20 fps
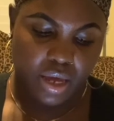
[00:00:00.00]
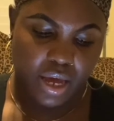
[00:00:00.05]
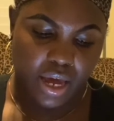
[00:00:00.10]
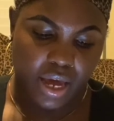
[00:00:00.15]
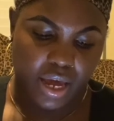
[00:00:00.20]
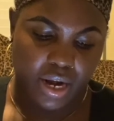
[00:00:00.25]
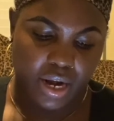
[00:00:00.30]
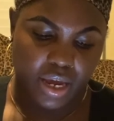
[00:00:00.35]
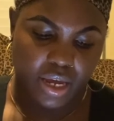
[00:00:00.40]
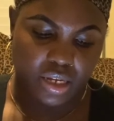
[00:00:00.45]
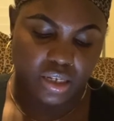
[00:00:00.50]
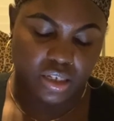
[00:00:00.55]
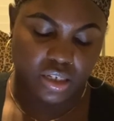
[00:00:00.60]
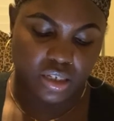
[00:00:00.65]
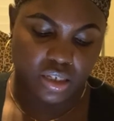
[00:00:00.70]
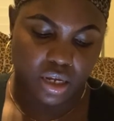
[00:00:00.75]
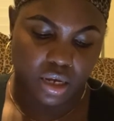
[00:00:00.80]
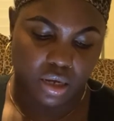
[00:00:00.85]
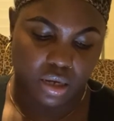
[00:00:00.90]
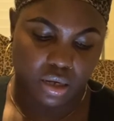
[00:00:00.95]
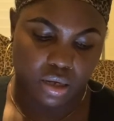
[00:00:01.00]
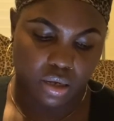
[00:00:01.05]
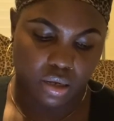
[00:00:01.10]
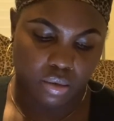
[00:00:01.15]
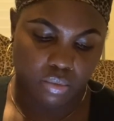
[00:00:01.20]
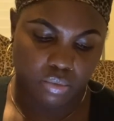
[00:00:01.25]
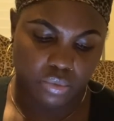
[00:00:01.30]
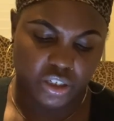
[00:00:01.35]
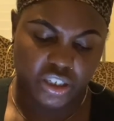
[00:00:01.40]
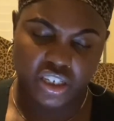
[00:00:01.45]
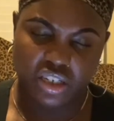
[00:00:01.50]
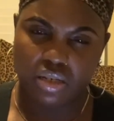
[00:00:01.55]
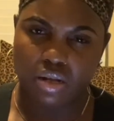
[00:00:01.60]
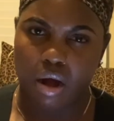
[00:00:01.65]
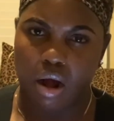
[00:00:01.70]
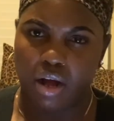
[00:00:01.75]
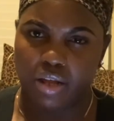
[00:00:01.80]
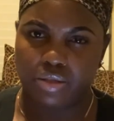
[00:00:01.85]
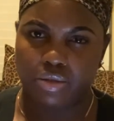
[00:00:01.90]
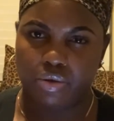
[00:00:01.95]
and it's she's the
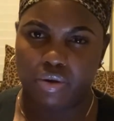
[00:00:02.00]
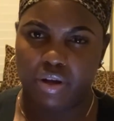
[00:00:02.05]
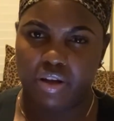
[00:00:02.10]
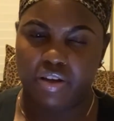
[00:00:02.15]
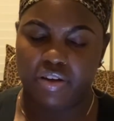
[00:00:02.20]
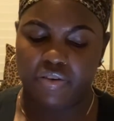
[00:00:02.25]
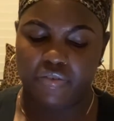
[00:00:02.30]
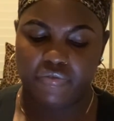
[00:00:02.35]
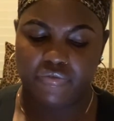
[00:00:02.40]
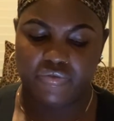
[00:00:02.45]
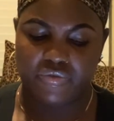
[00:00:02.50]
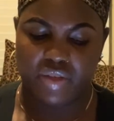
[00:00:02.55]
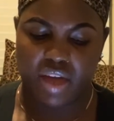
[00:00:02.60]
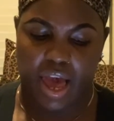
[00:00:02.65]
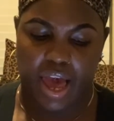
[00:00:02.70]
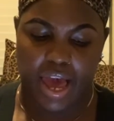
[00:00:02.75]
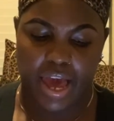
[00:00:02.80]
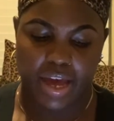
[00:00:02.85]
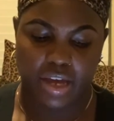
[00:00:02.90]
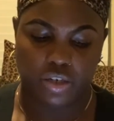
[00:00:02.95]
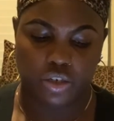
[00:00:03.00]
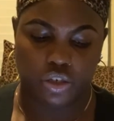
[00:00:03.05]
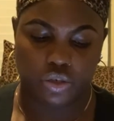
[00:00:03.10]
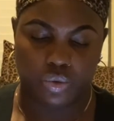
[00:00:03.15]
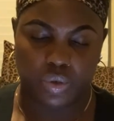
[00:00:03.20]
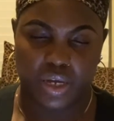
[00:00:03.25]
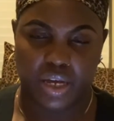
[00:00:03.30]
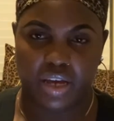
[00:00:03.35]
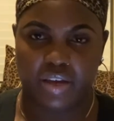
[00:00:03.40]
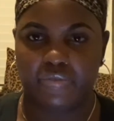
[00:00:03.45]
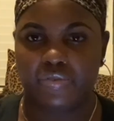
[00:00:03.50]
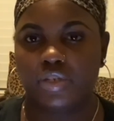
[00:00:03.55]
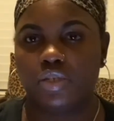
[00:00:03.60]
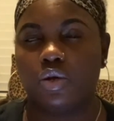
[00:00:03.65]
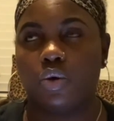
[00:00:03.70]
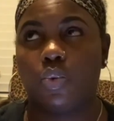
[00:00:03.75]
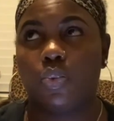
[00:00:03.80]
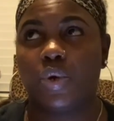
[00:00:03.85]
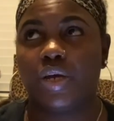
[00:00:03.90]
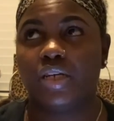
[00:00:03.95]
author of The Hate You Give.
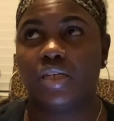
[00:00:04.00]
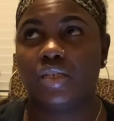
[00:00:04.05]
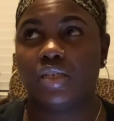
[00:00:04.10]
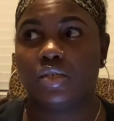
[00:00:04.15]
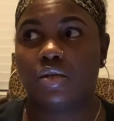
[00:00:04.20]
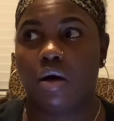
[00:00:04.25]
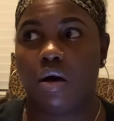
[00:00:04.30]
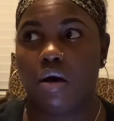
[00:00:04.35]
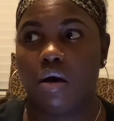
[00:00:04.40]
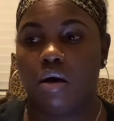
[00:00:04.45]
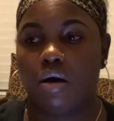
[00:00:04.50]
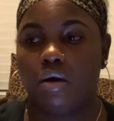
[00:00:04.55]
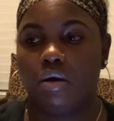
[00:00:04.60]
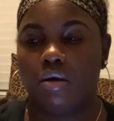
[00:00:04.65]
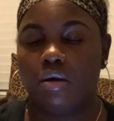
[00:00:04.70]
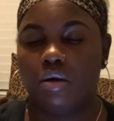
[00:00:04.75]
So we saw